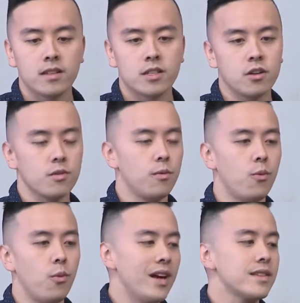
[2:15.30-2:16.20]
So
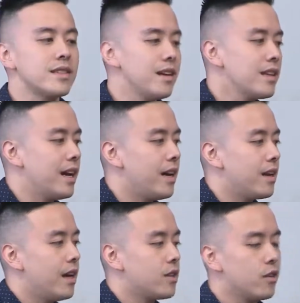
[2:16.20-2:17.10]
while studying
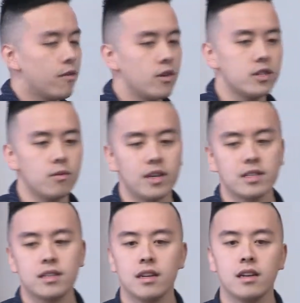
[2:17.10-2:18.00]
that at the University of
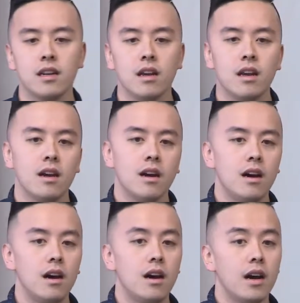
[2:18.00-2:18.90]
Washington,
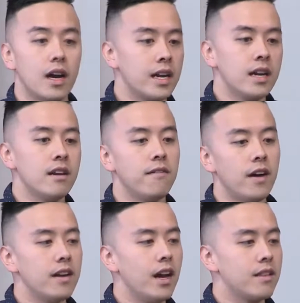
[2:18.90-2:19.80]
I kind of
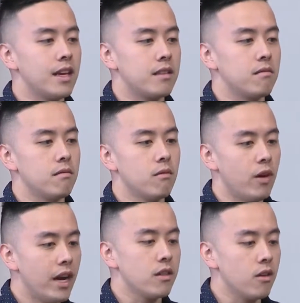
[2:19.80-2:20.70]
found out that
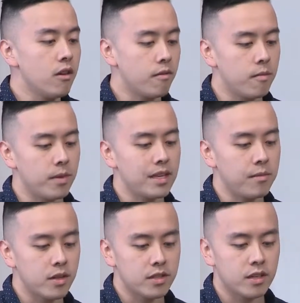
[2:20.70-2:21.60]
what I learned from being
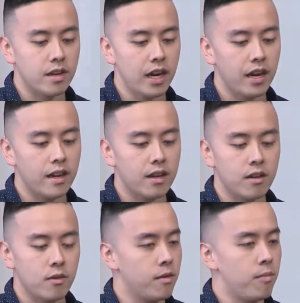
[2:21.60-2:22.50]
that military guy,
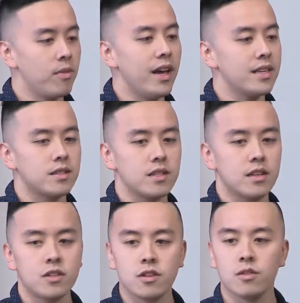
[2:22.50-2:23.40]
it applies
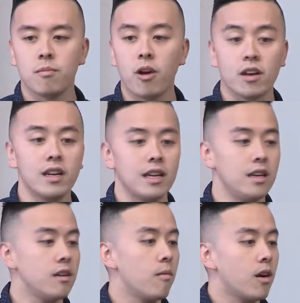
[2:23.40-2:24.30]
into marketing
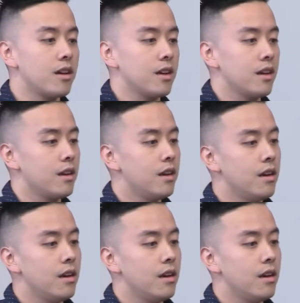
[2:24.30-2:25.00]
and inner marketing